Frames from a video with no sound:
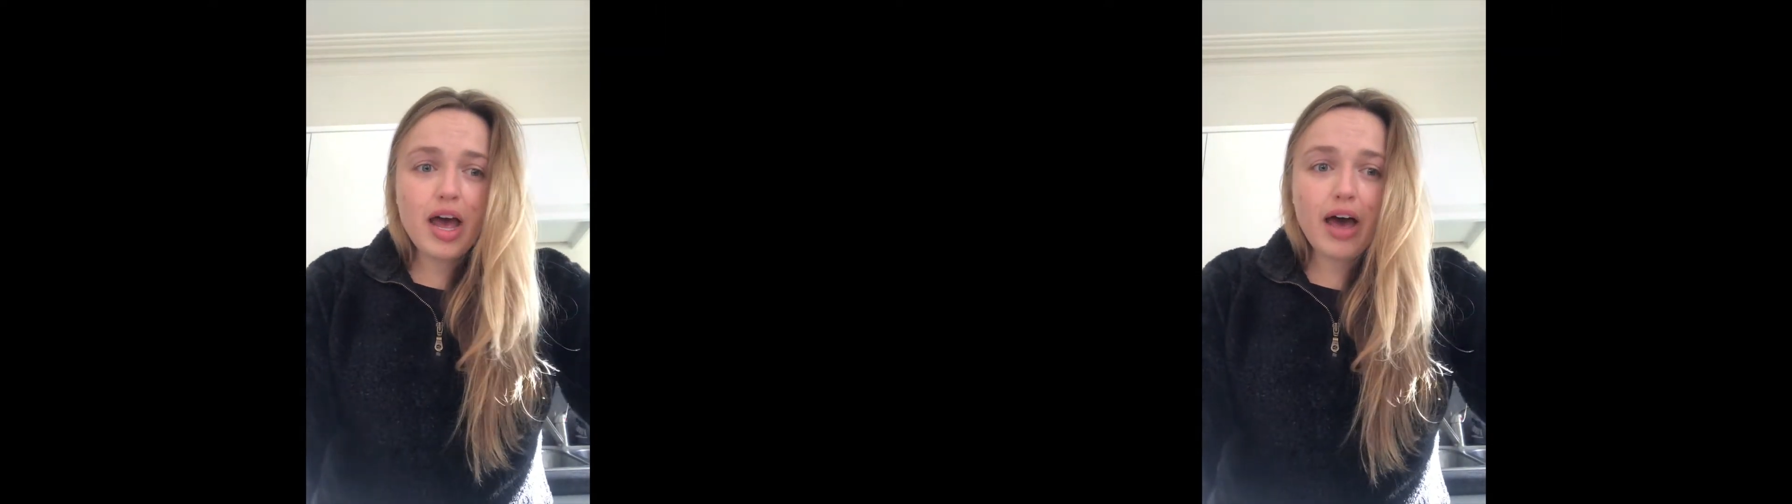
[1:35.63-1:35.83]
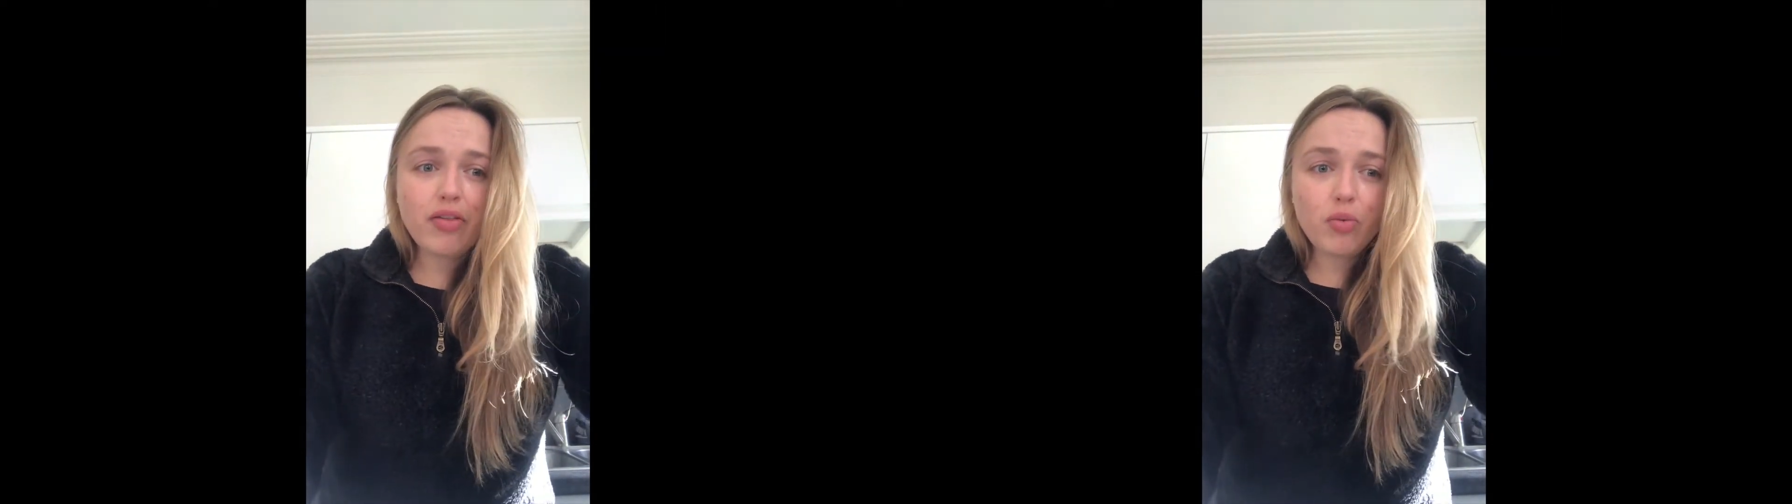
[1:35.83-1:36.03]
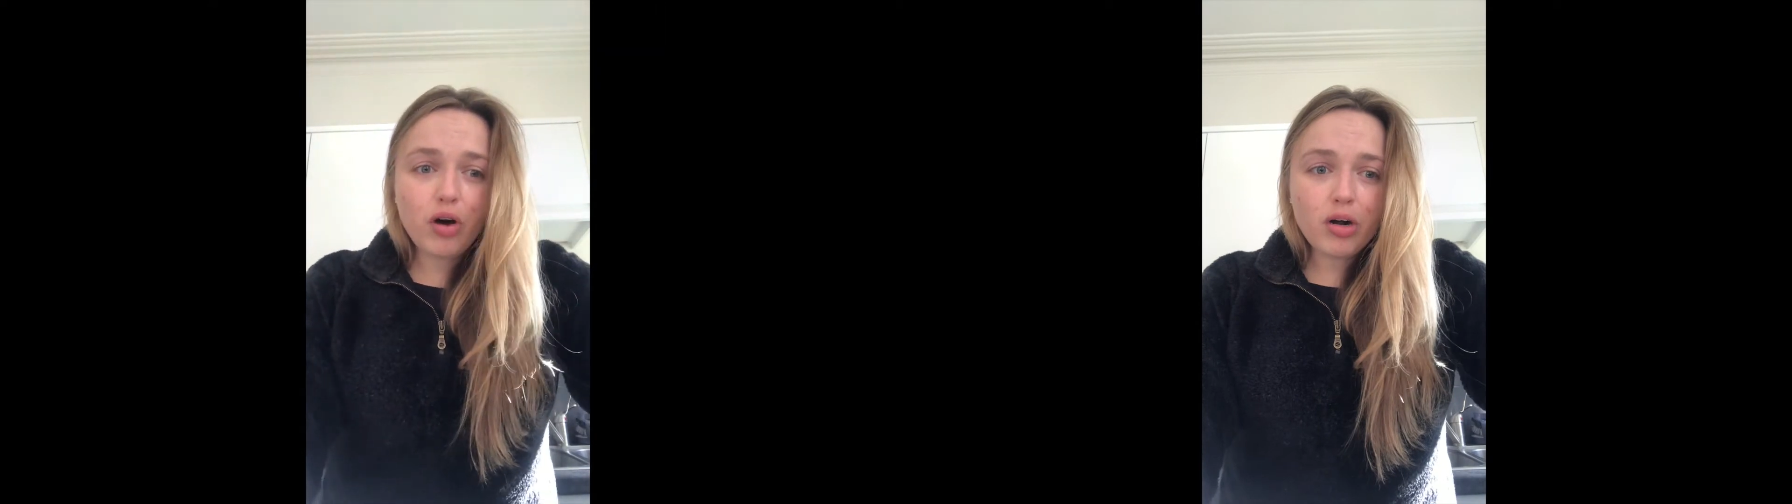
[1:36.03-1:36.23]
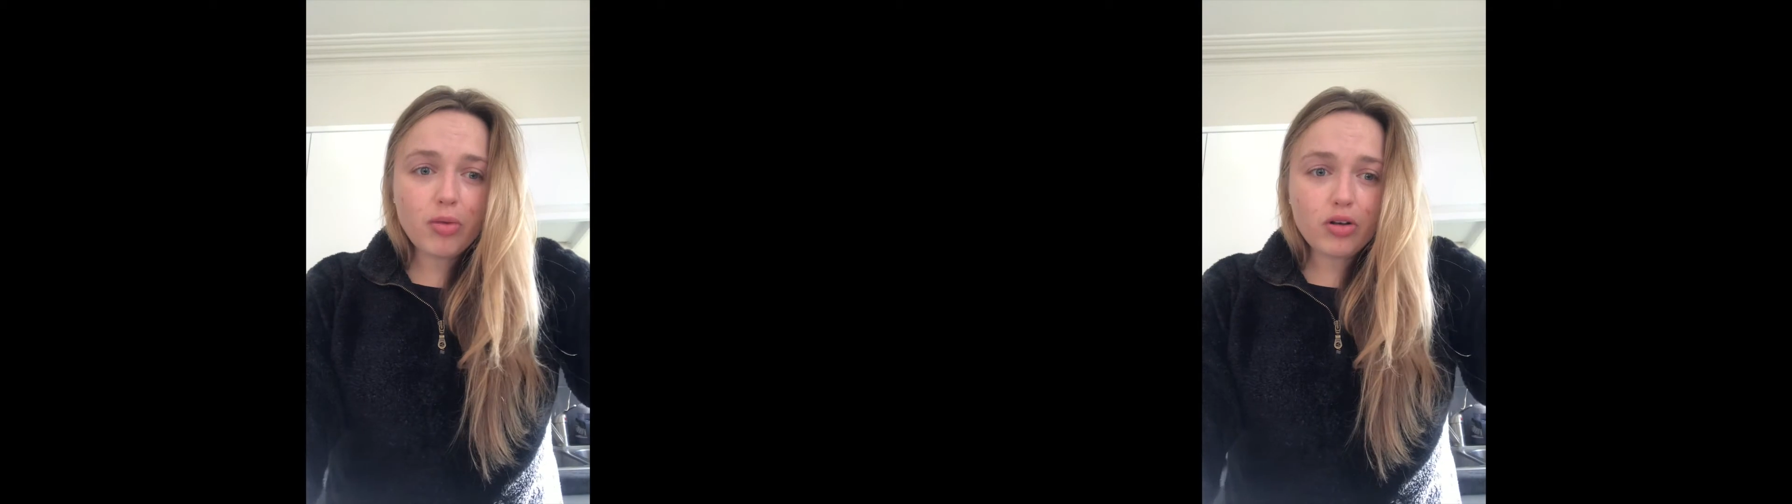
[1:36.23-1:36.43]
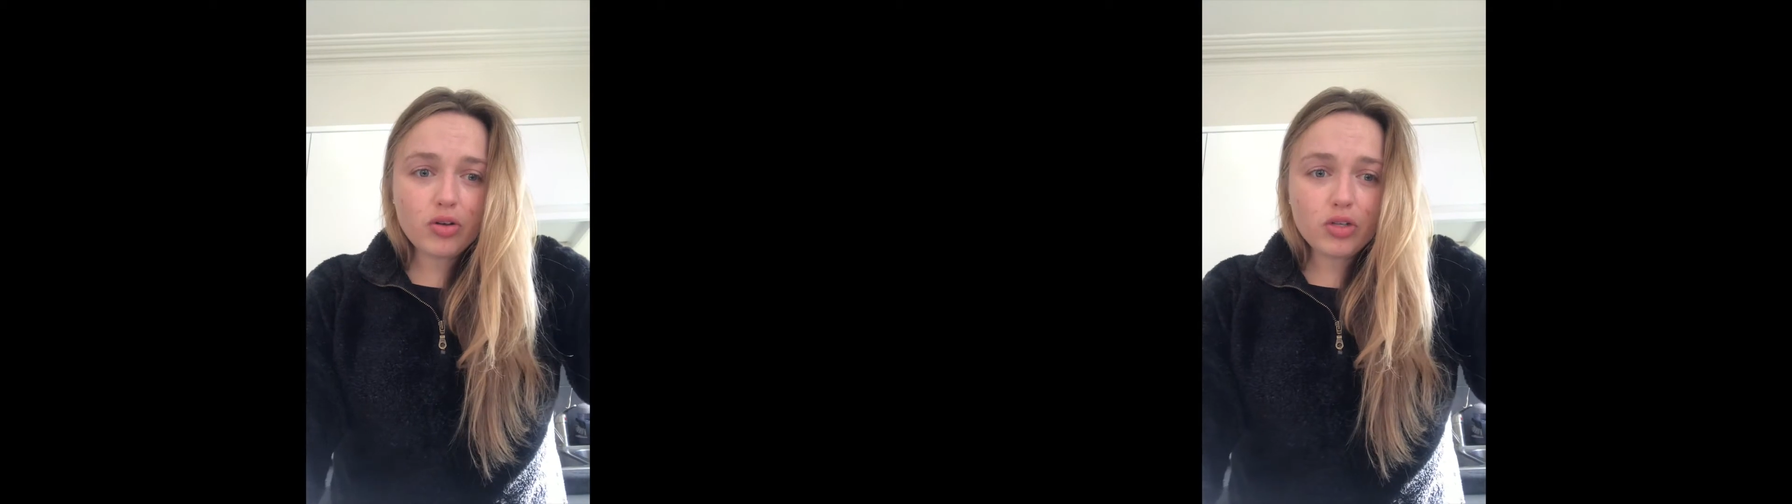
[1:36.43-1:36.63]
and the water
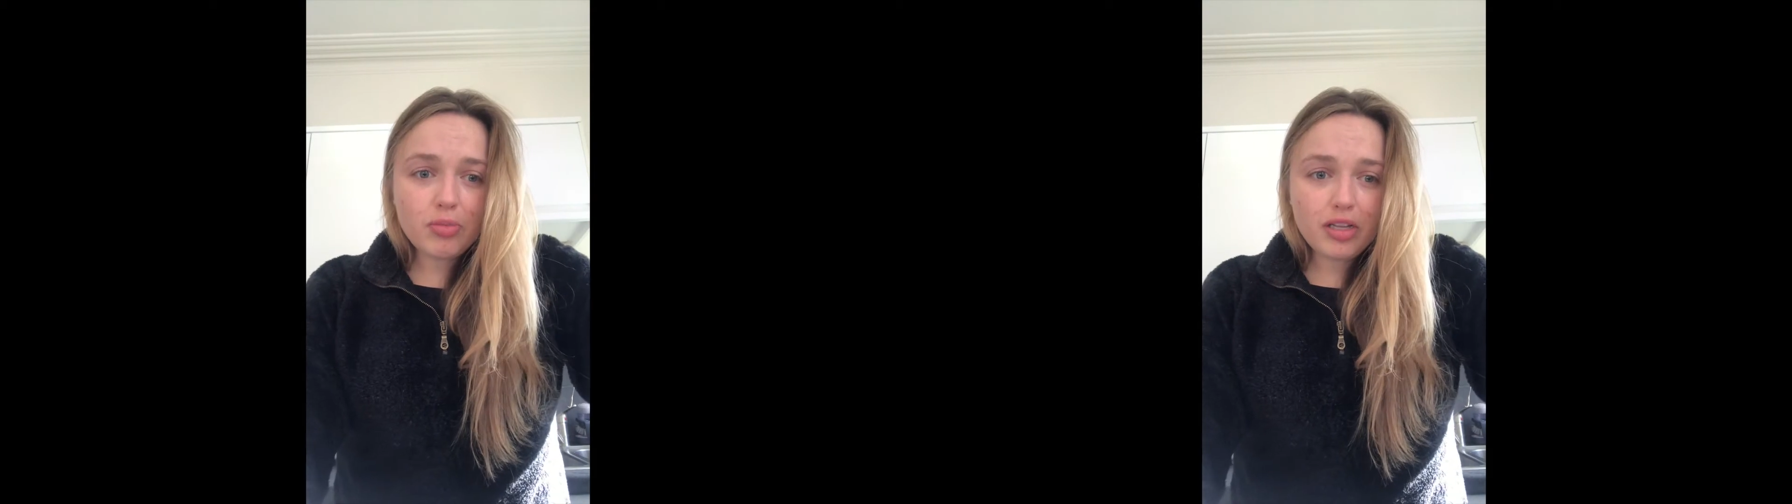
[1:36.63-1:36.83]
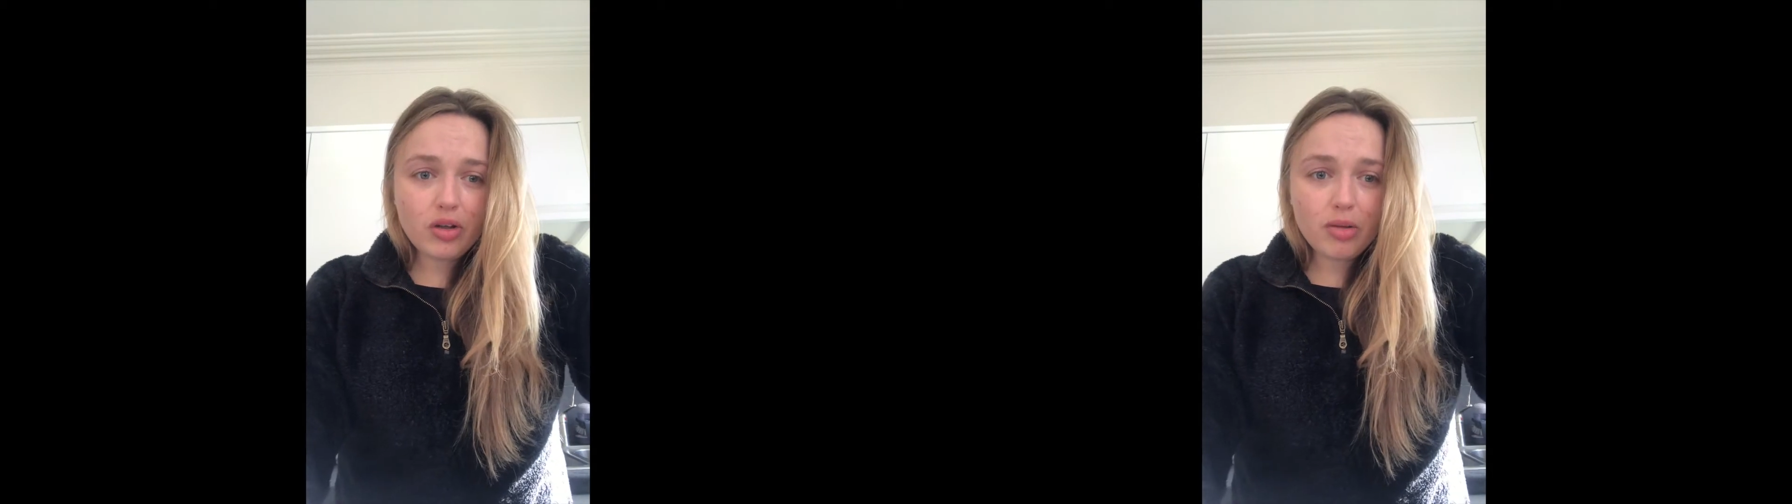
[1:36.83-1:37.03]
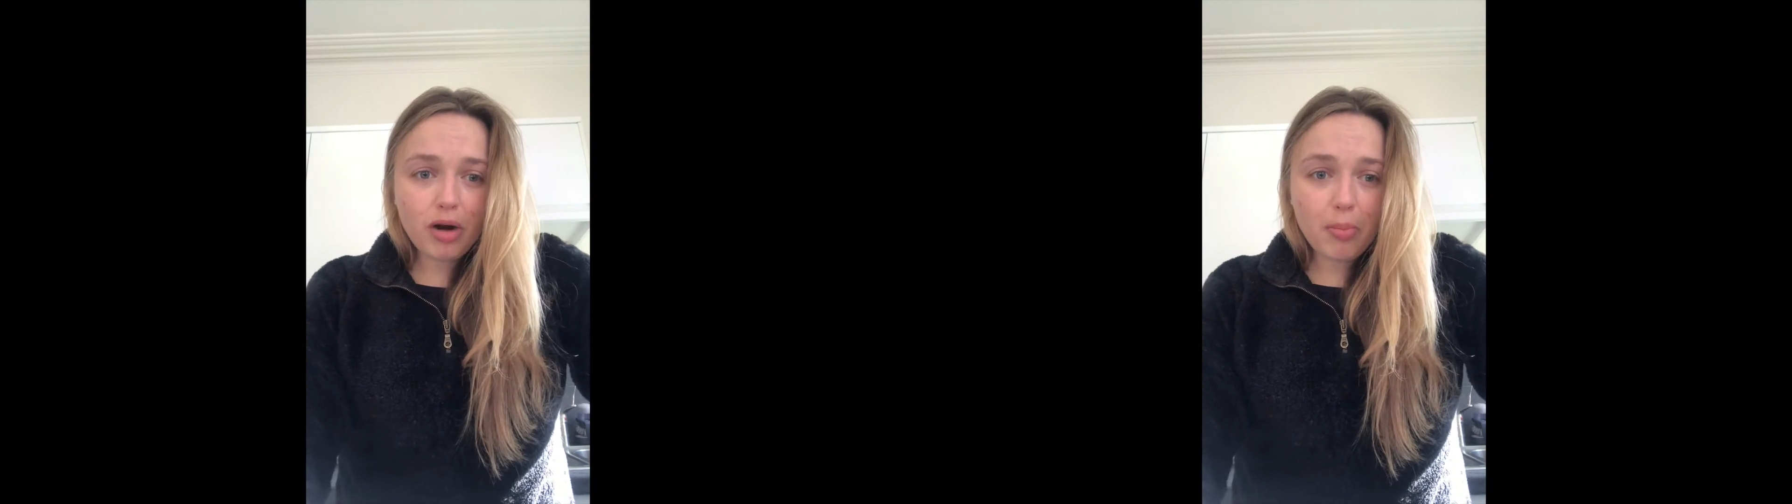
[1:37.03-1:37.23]
molecules below them